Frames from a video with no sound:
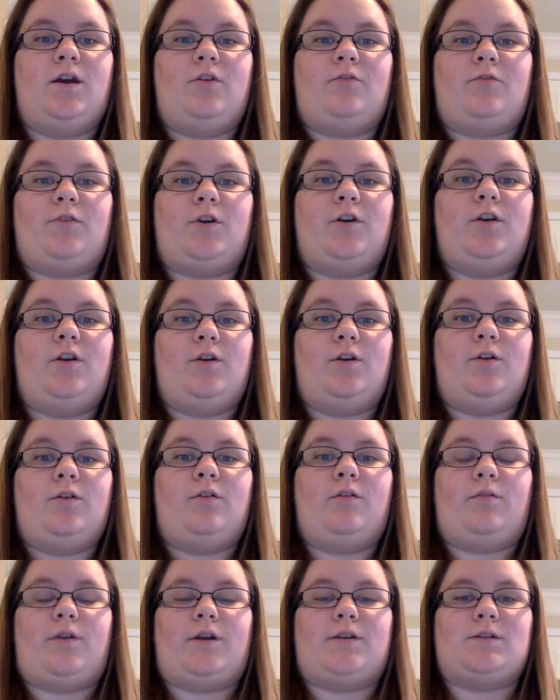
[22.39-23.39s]
for
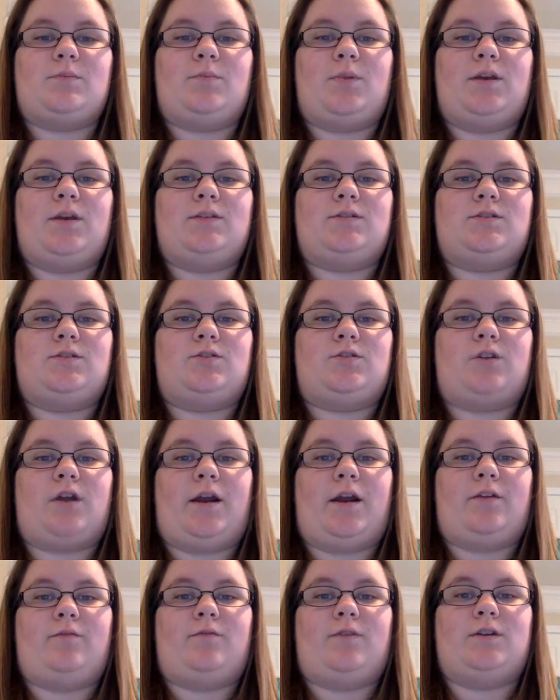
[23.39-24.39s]
new recipes to try
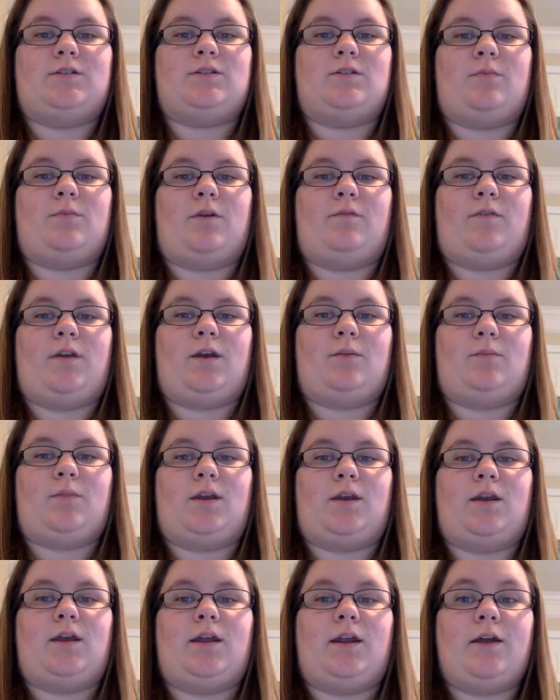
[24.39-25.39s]
and feed to my
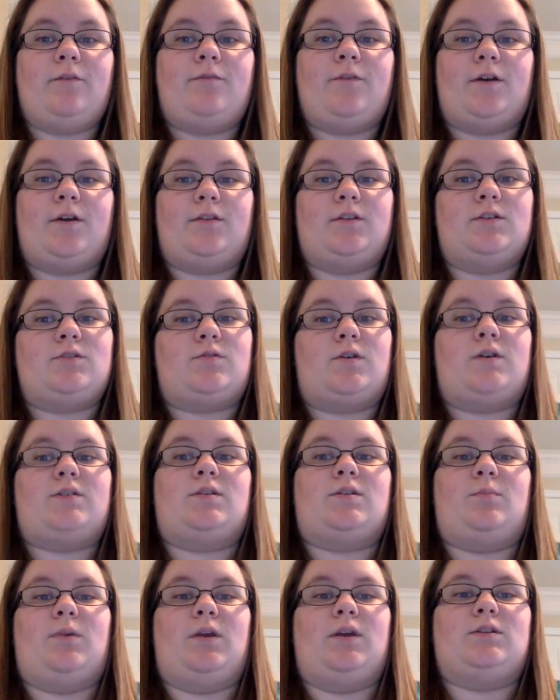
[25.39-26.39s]
family, and I found this
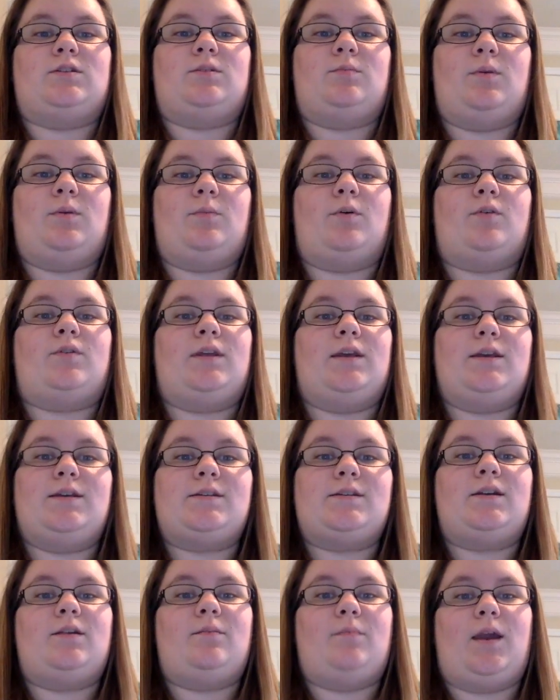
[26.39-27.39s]
recipe to be both
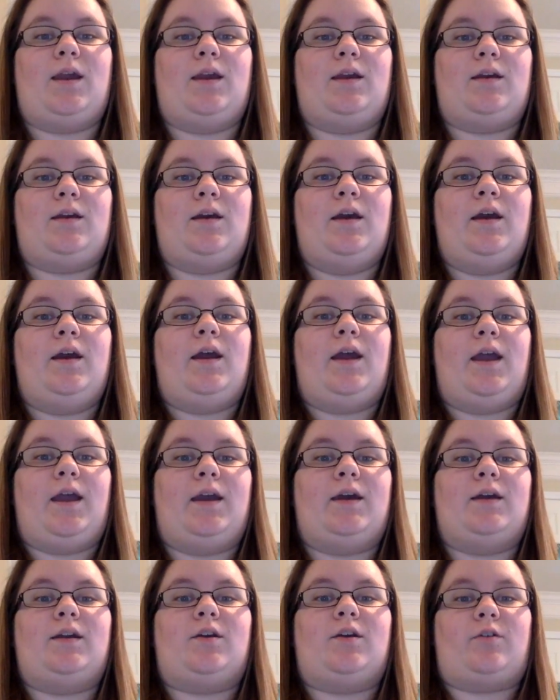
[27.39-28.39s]
easy to make
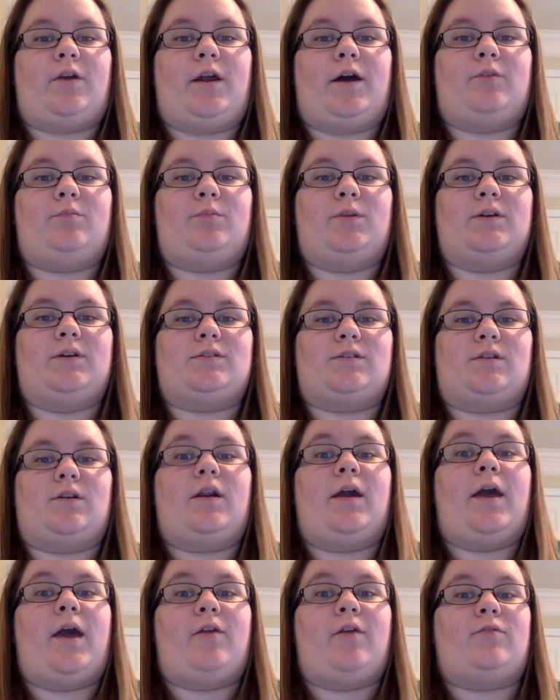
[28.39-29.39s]
and a crowd pleaser
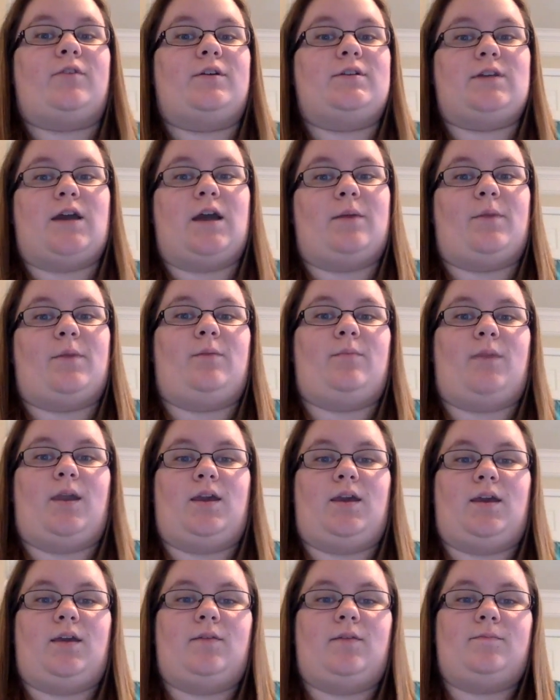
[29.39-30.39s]
every time I
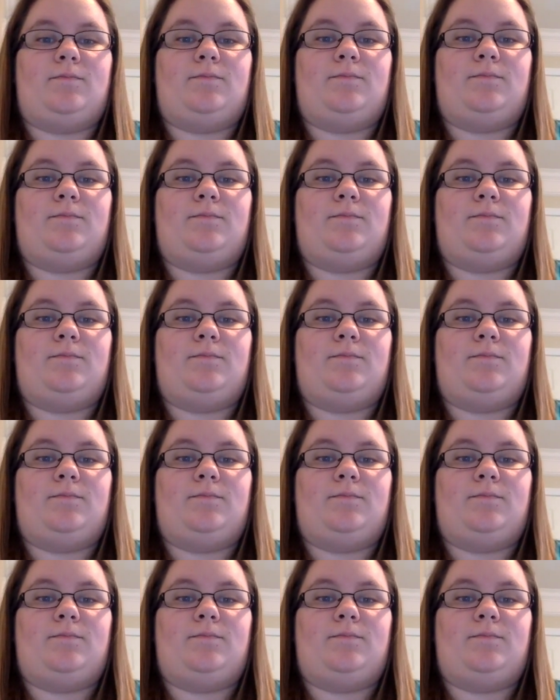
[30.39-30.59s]
make it.